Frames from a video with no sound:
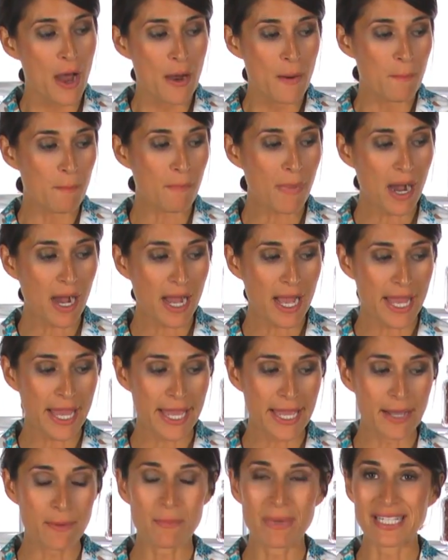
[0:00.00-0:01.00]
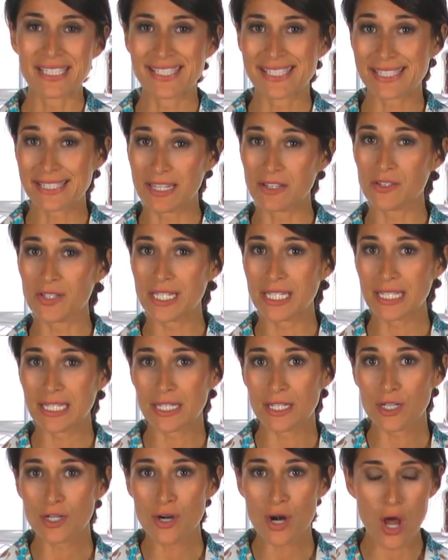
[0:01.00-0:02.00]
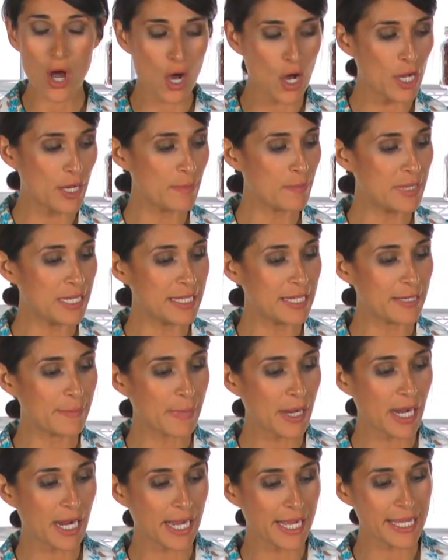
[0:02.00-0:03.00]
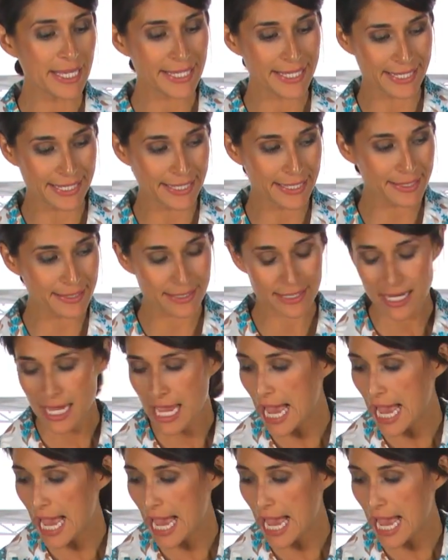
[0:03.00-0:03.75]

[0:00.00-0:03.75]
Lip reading: my skillet here on medium-high heat,